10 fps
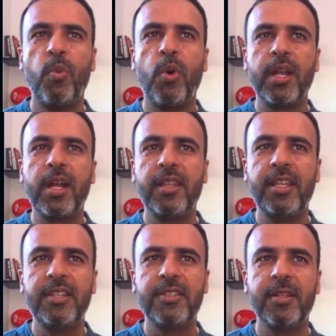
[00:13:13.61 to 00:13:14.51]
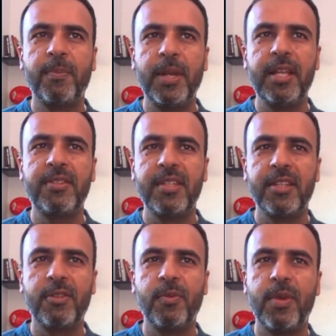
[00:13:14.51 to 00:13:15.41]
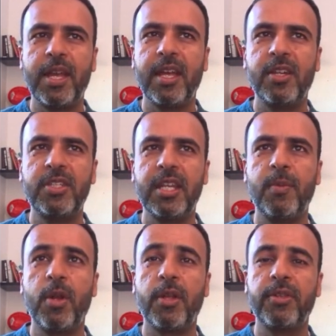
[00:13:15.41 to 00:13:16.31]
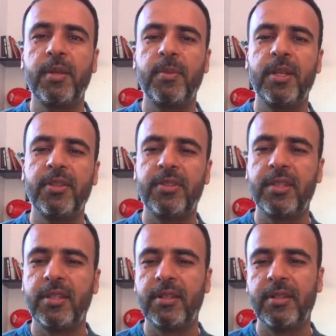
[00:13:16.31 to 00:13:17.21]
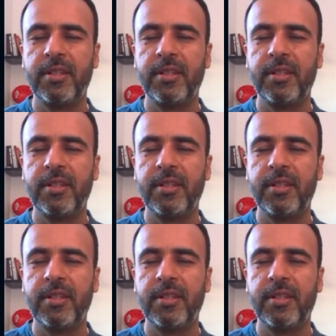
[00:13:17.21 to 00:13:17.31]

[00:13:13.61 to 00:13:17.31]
what are these places where cherry blossom is.